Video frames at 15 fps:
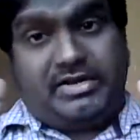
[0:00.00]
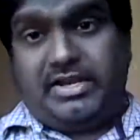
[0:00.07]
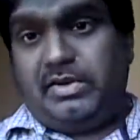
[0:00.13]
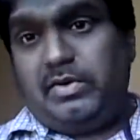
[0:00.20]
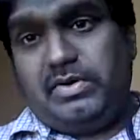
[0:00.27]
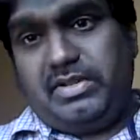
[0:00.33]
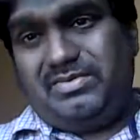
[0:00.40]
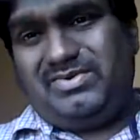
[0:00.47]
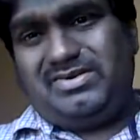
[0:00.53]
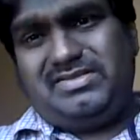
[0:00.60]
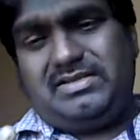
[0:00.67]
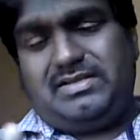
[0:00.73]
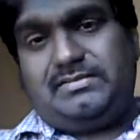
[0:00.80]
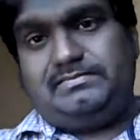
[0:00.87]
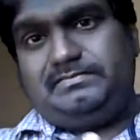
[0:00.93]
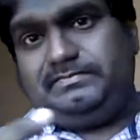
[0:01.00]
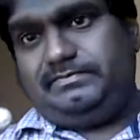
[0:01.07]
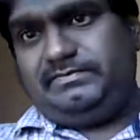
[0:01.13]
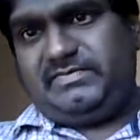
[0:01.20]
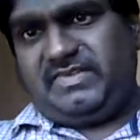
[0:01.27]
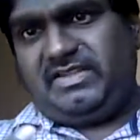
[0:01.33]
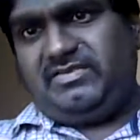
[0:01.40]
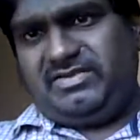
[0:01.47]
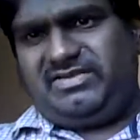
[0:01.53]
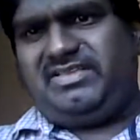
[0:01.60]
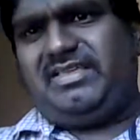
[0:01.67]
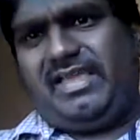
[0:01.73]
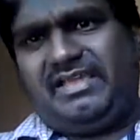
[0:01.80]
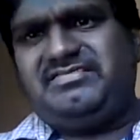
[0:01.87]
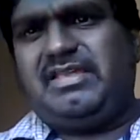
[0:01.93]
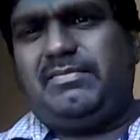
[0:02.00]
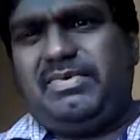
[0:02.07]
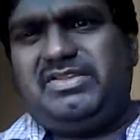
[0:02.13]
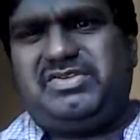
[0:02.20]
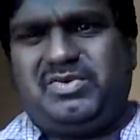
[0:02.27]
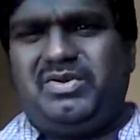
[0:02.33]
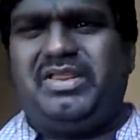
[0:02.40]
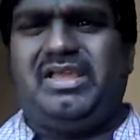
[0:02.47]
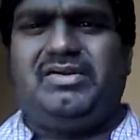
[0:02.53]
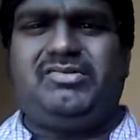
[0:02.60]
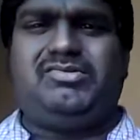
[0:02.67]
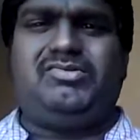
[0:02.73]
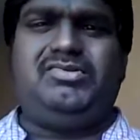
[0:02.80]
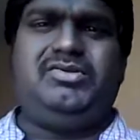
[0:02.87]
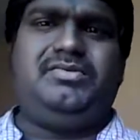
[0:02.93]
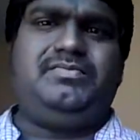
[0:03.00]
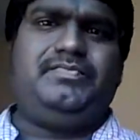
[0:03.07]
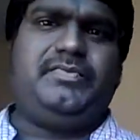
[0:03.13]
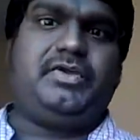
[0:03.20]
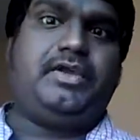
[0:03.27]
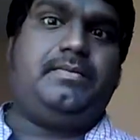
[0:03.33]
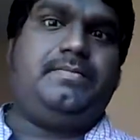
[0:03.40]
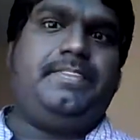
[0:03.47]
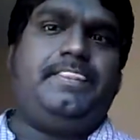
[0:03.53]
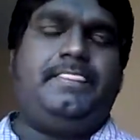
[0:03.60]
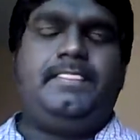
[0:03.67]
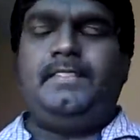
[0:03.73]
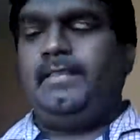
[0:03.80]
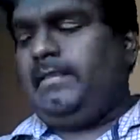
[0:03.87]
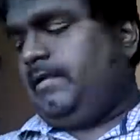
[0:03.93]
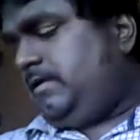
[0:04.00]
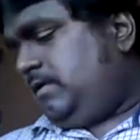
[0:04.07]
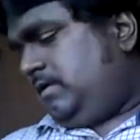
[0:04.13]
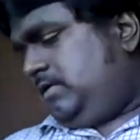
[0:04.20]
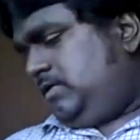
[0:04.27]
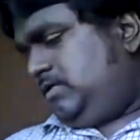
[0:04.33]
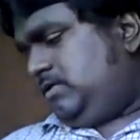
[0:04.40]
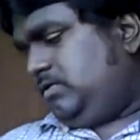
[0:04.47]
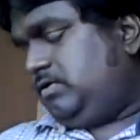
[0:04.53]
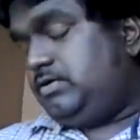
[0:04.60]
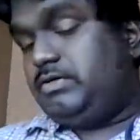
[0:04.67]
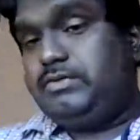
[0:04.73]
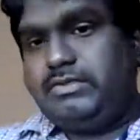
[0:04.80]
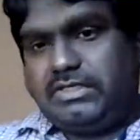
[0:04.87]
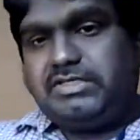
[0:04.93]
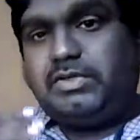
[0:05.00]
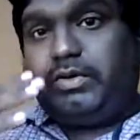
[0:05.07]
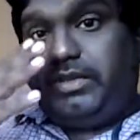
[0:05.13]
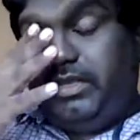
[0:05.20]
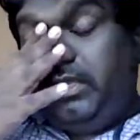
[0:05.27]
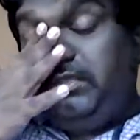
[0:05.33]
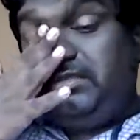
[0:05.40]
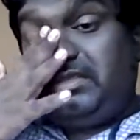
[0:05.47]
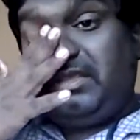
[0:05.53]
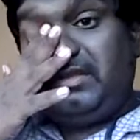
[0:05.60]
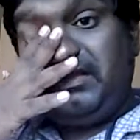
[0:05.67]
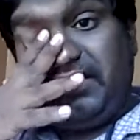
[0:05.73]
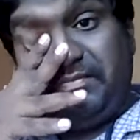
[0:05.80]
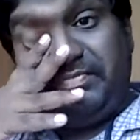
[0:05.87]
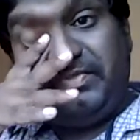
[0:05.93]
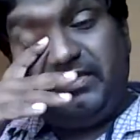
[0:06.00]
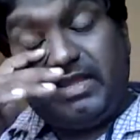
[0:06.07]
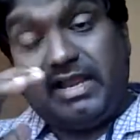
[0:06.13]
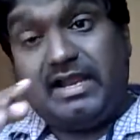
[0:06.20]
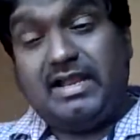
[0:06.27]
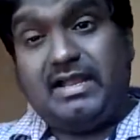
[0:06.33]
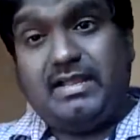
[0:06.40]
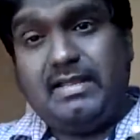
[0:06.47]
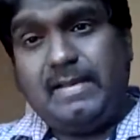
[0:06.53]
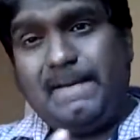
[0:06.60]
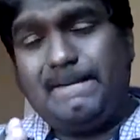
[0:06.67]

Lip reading: told you about the one example story I have told you. Okay. So the story is the